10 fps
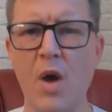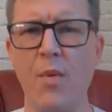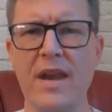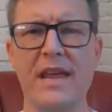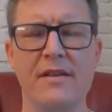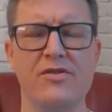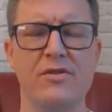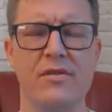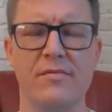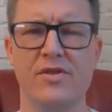when you're
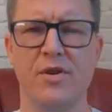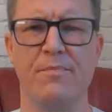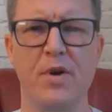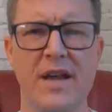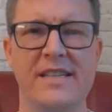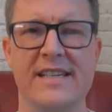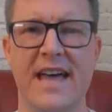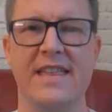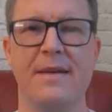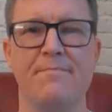sort of putting
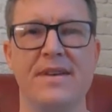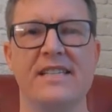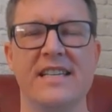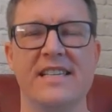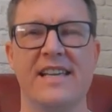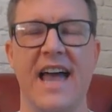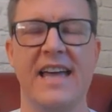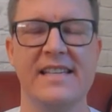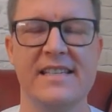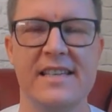together your business
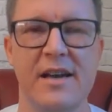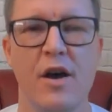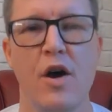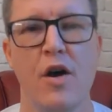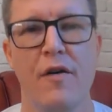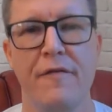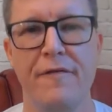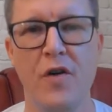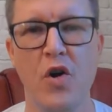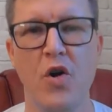case
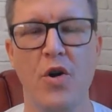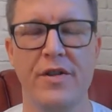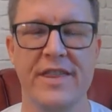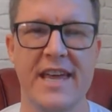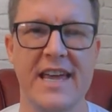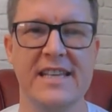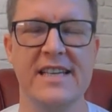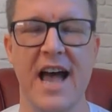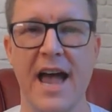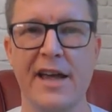for these
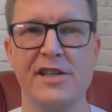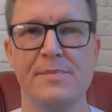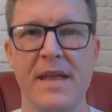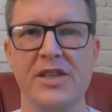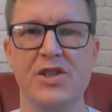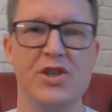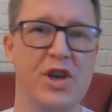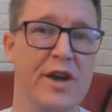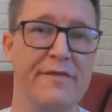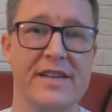high expense
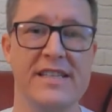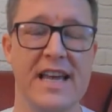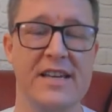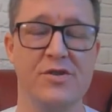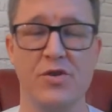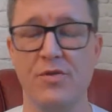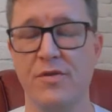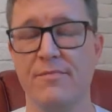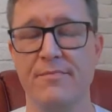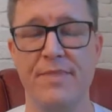services or
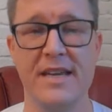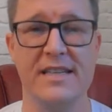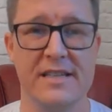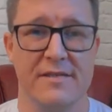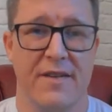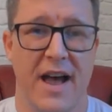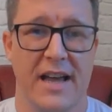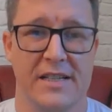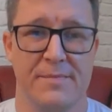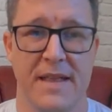pieces of high
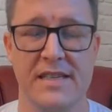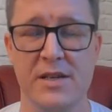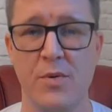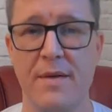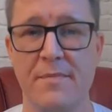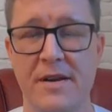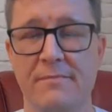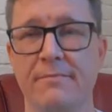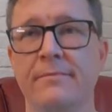expense equipment.